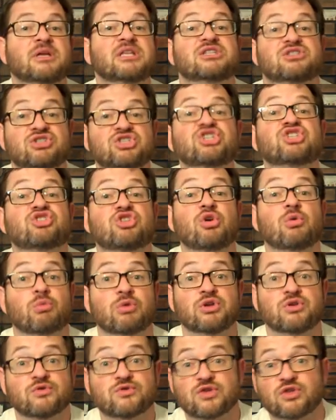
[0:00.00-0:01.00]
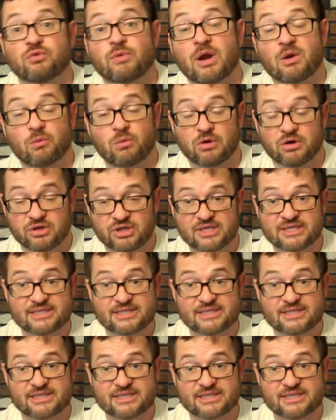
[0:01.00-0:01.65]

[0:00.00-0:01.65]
but just so that we're using the right word,